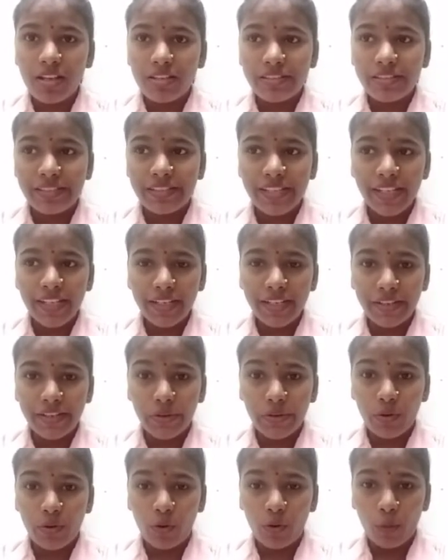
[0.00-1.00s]

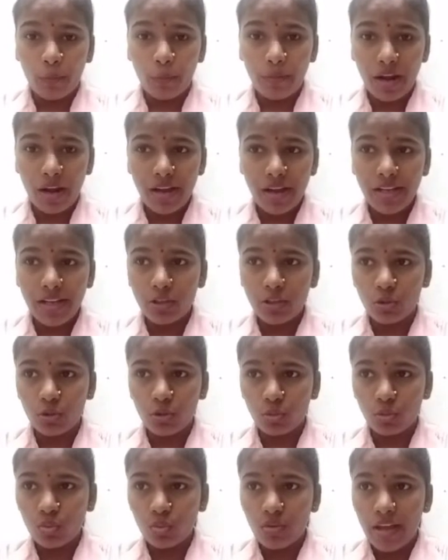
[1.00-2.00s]
CEO Brian
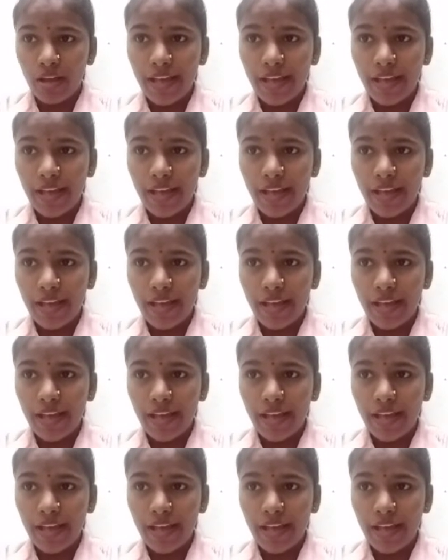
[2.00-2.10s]
Loob,